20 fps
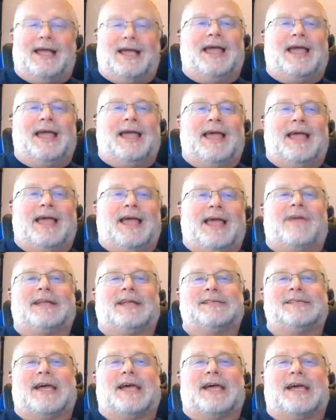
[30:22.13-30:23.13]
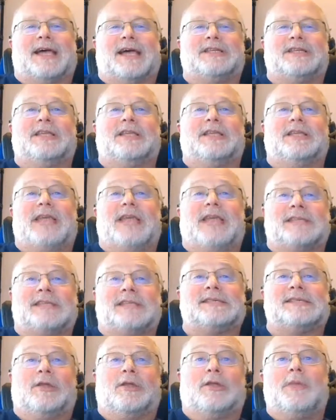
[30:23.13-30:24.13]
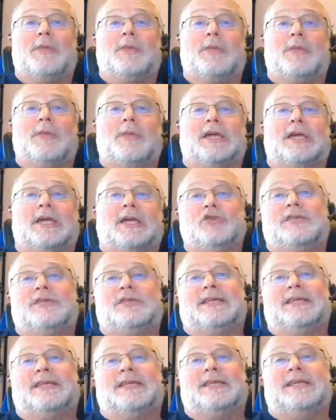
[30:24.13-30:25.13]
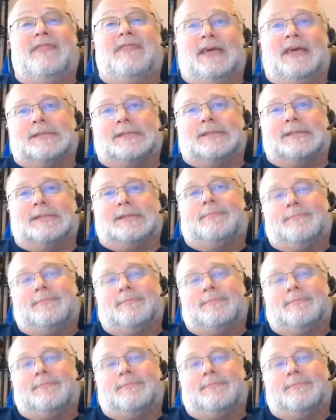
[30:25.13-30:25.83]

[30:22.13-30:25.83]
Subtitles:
like the fact it's actually telling you, yeah, it's slow because you did this.